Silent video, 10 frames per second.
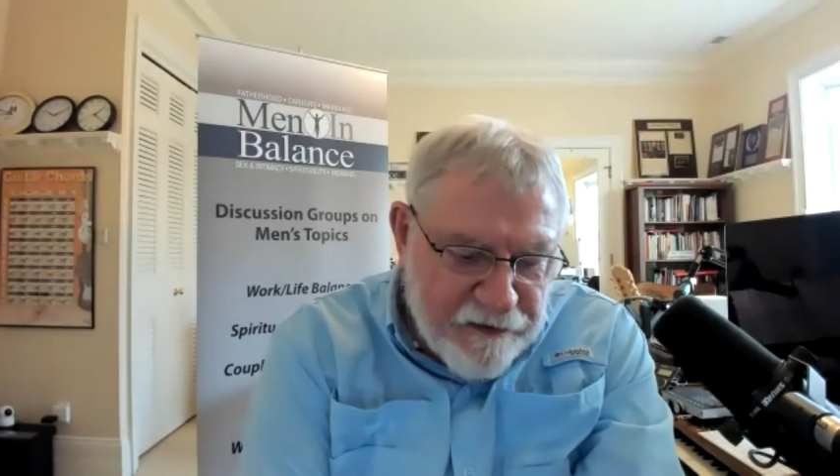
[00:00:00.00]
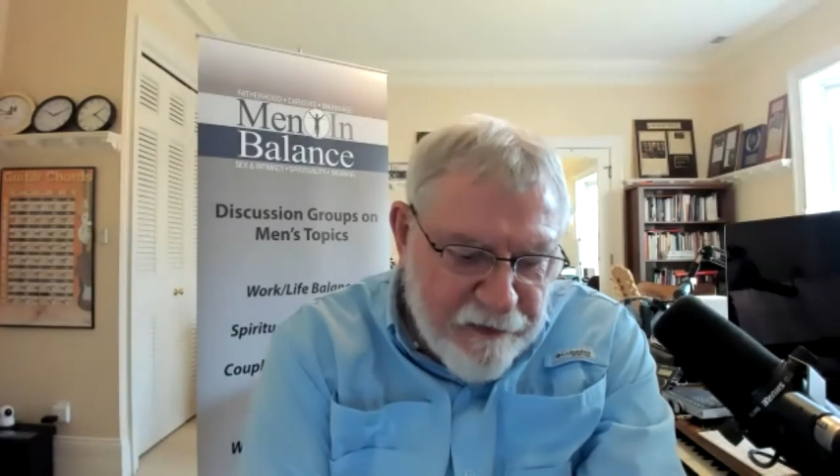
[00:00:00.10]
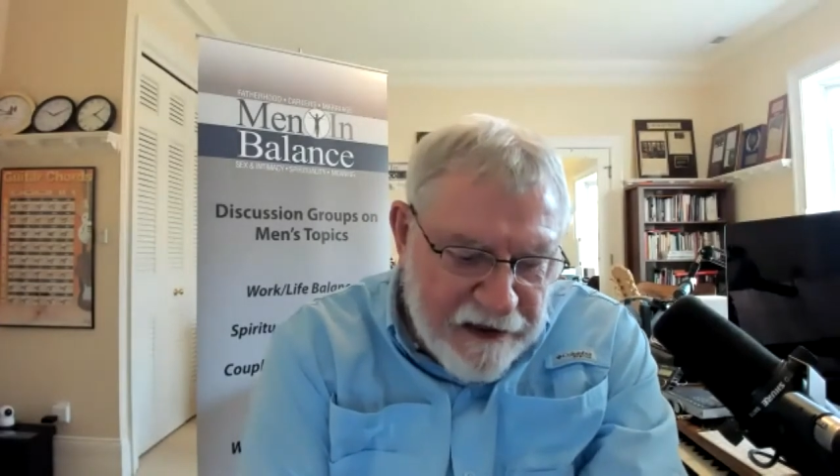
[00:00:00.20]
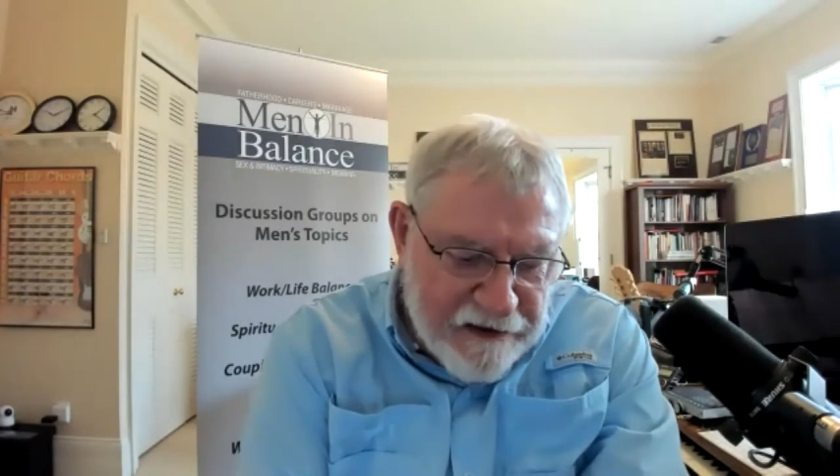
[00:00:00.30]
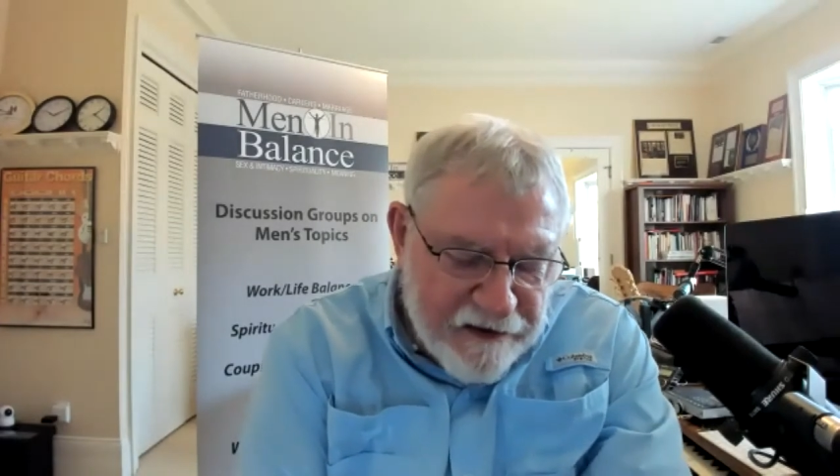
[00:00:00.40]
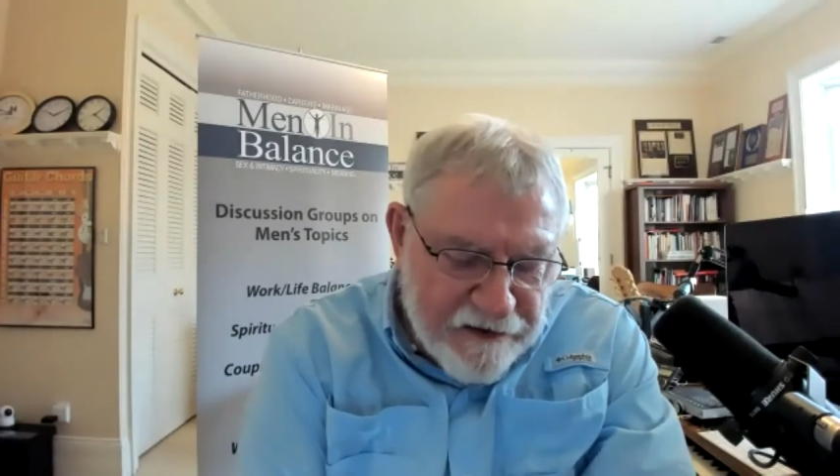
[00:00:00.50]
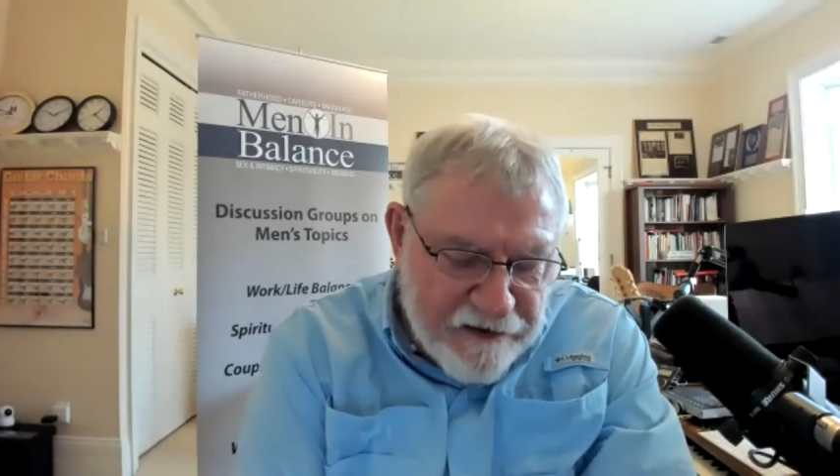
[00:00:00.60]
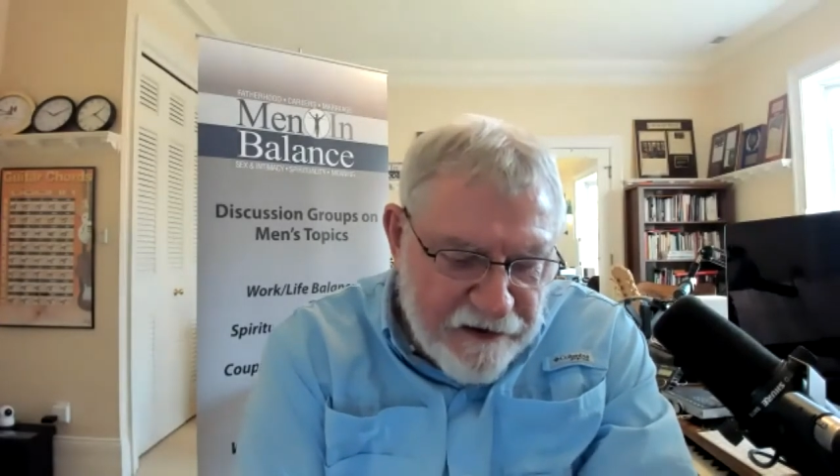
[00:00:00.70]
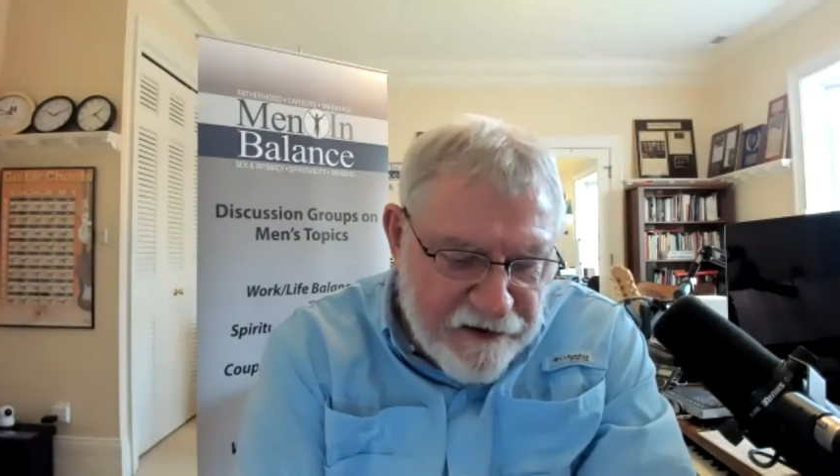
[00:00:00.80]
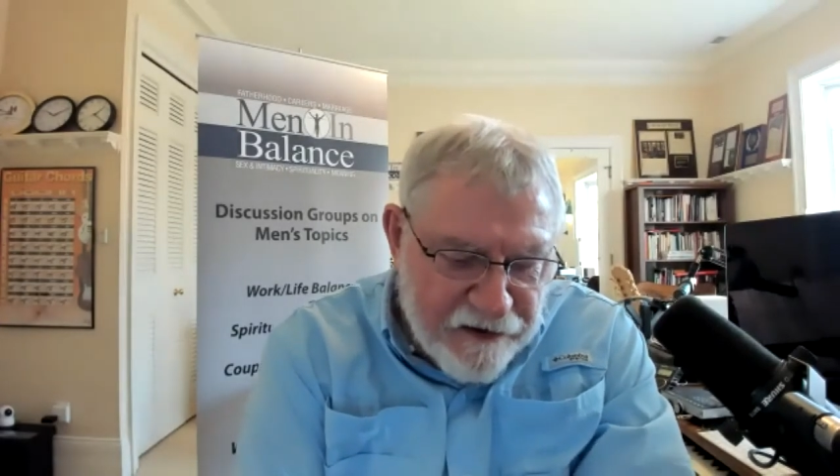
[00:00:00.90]
back to the
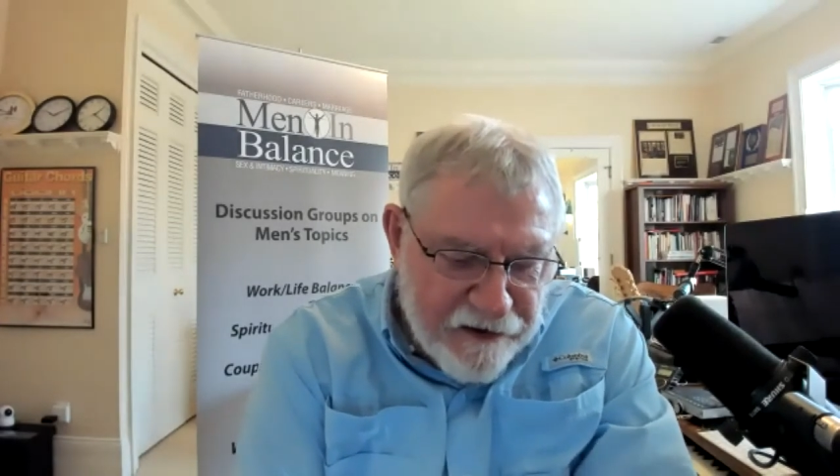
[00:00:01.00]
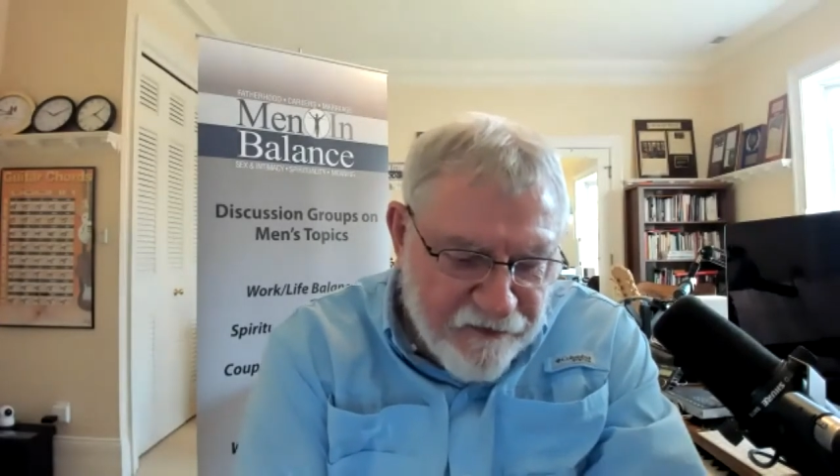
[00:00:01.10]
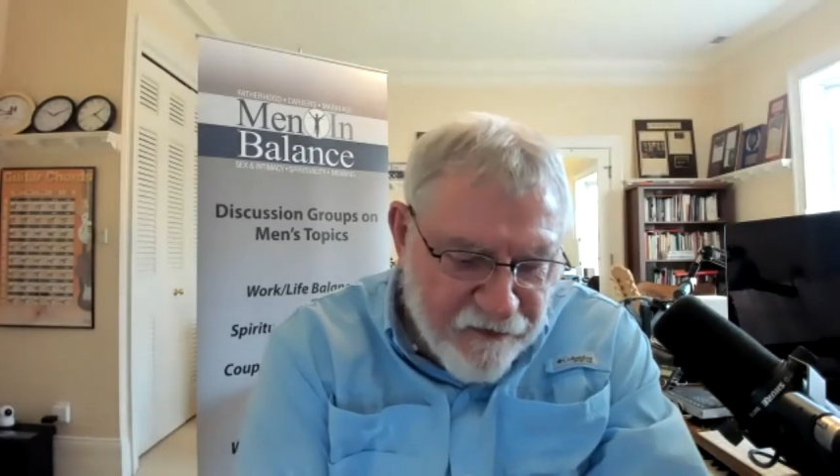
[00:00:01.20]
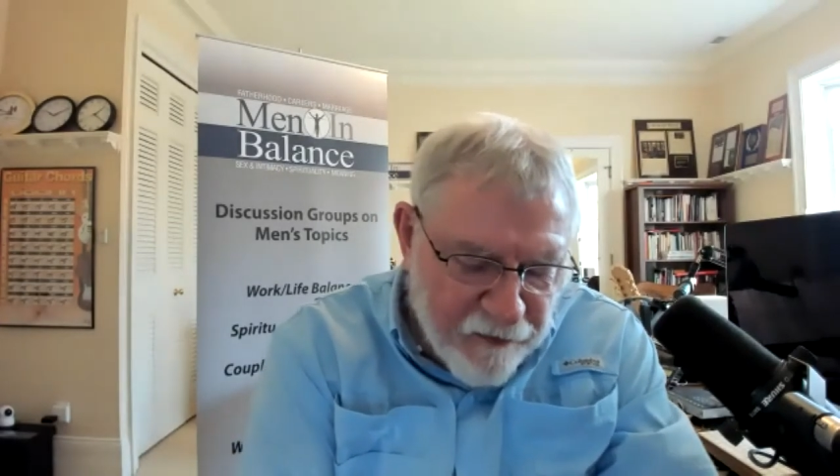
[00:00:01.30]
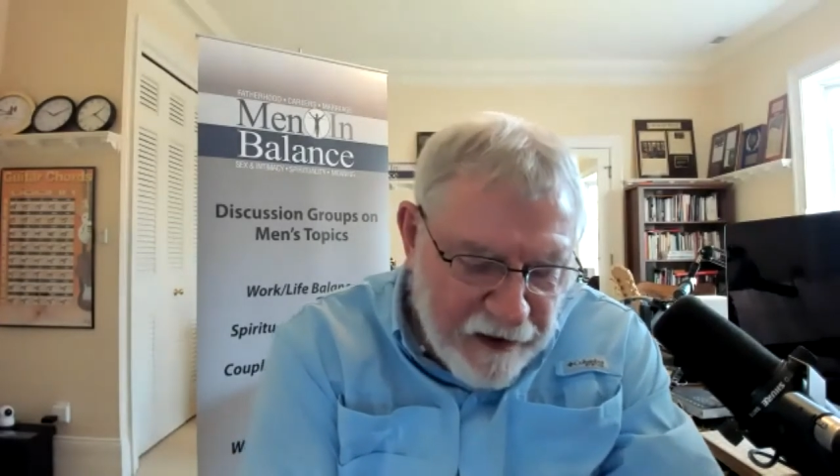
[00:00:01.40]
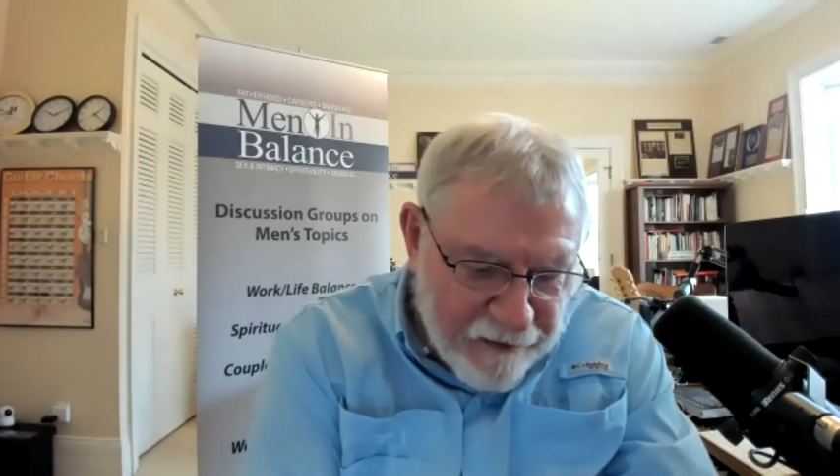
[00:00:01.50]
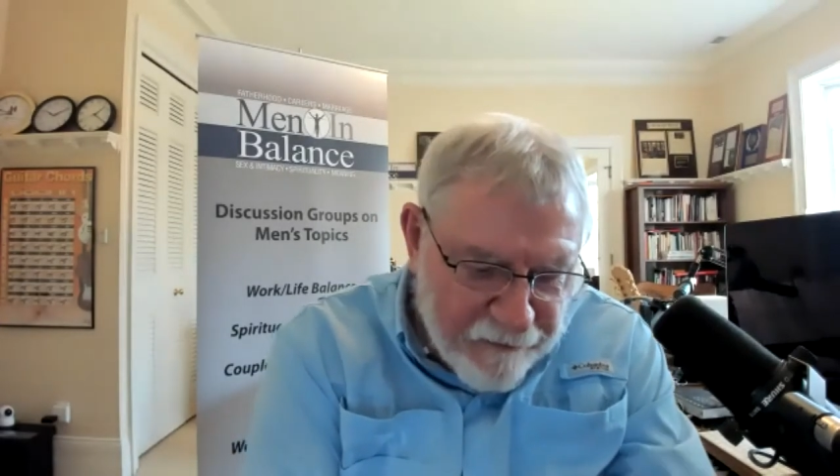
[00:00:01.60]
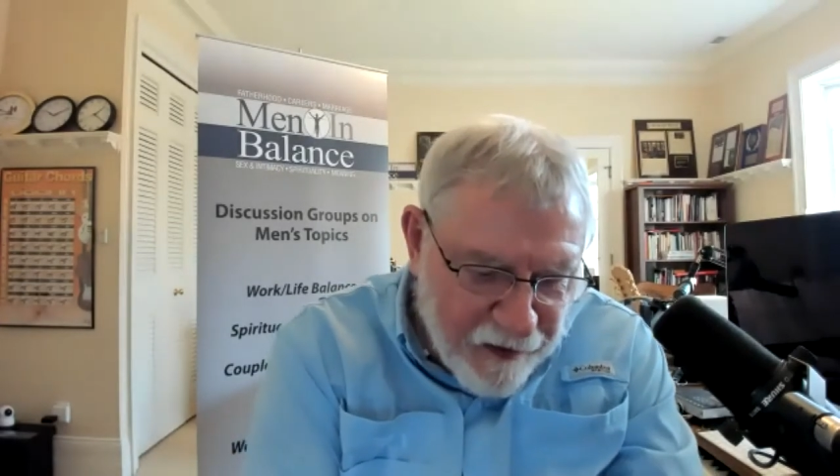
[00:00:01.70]
station just for a minute.